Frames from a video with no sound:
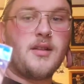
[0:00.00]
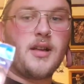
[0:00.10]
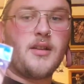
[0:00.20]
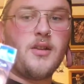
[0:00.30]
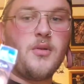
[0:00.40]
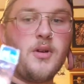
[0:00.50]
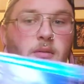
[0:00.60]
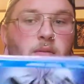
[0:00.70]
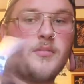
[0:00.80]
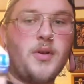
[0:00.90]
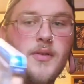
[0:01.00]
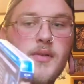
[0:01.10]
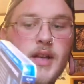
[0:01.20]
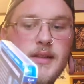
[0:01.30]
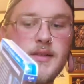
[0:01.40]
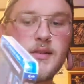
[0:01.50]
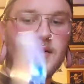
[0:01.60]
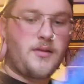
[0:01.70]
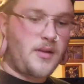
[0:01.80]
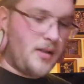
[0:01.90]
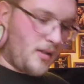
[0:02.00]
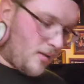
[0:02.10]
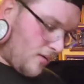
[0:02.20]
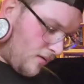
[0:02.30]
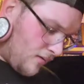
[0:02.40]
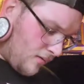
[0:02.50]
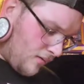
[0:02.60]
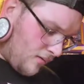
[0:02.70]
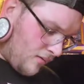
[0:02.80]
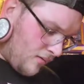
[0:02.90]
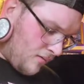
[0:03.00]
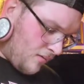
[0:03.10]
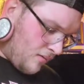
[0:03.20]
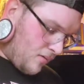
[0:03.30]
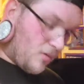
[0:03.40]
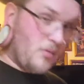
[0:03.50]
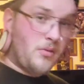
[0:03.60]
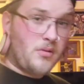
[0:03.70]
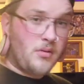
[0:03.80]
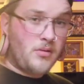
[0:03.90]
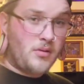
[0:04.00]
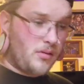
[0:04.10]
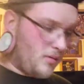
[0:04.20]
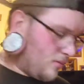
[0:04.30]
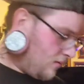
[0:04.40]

Got you on both sides, it looks like. Cool, cool, cool.